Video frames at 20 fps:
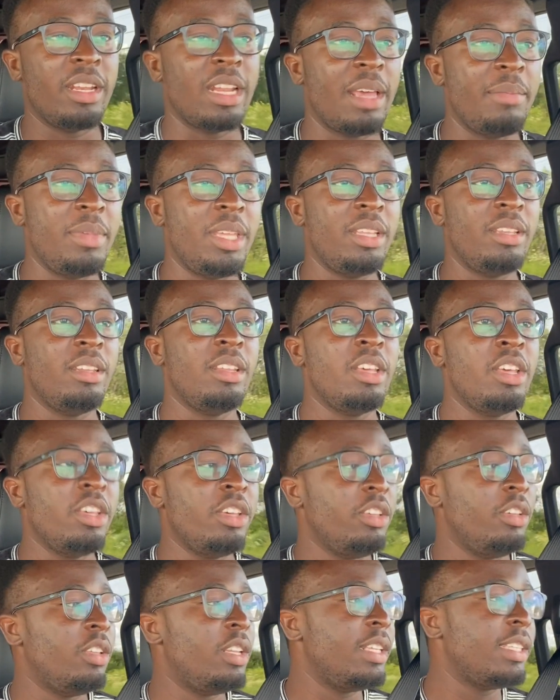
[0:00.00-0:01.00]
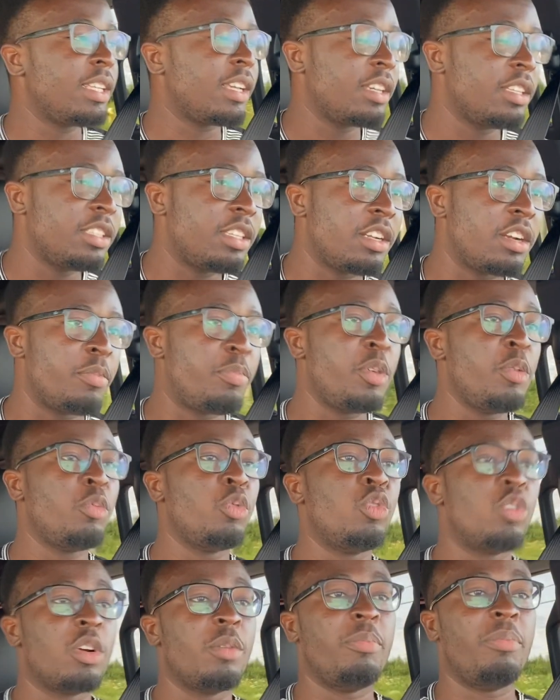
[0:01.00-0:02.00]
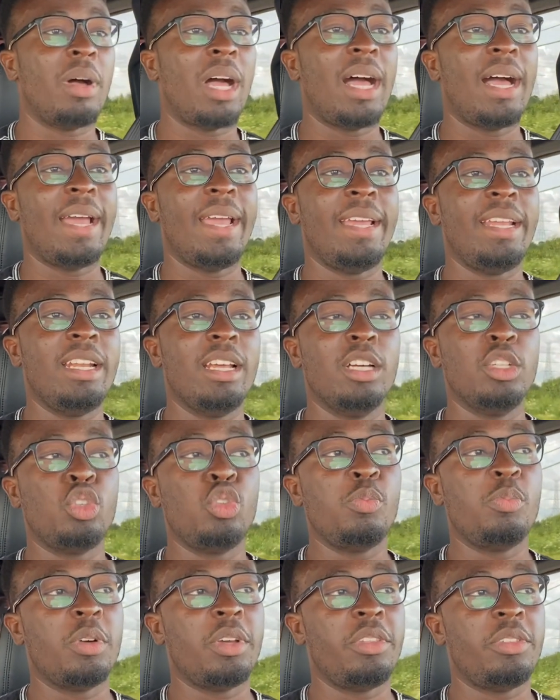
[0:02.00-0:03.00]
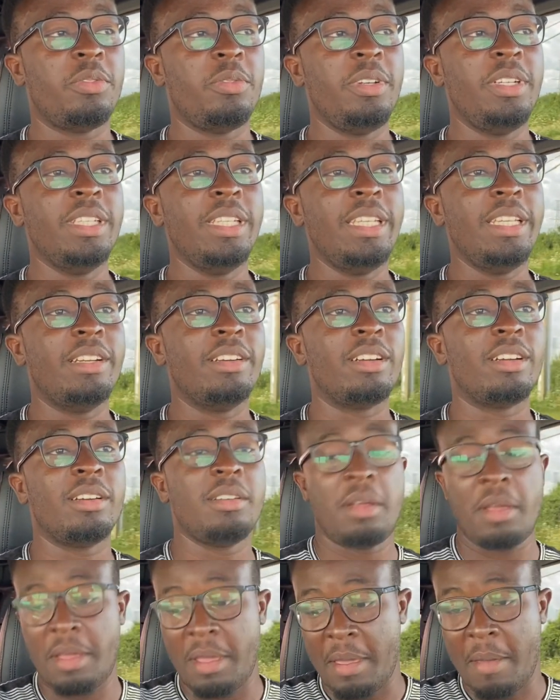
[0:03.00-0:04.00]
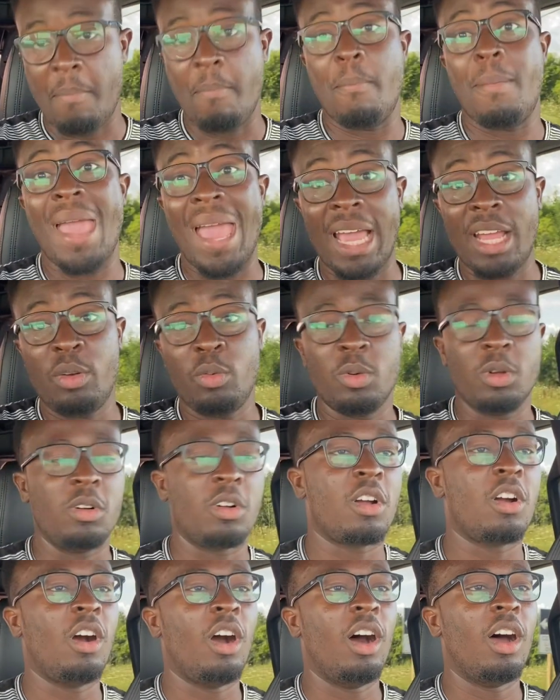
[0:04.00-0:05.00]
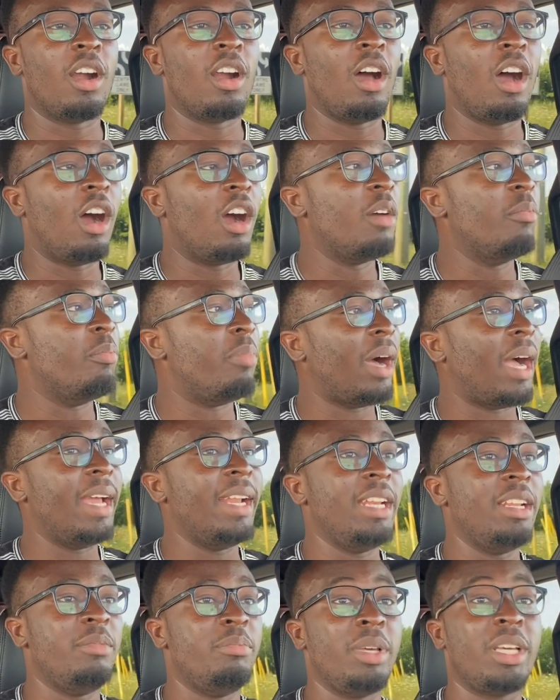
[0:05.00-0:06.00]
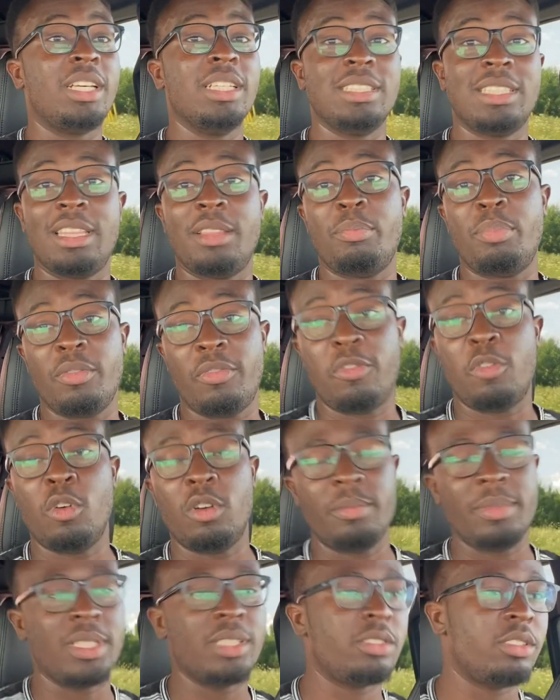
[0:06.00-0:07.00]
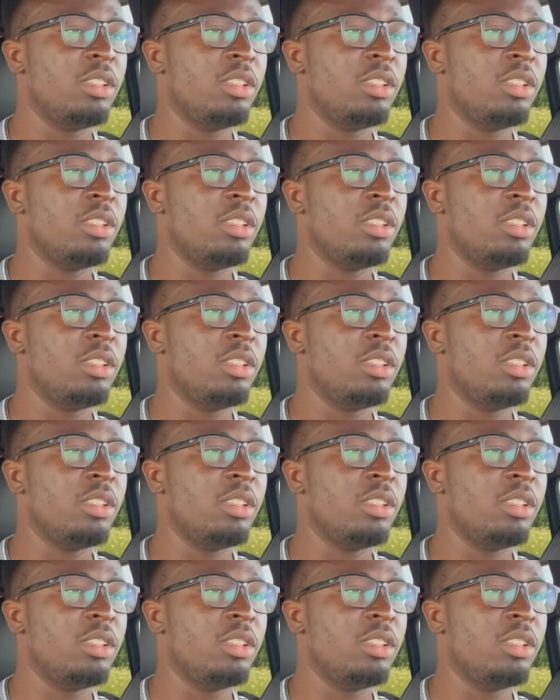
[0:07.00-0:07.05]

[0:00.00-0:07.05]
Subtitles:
I mean, you need to consider people who are buying a 2.3 liter manual car aren't buying it because of the performance.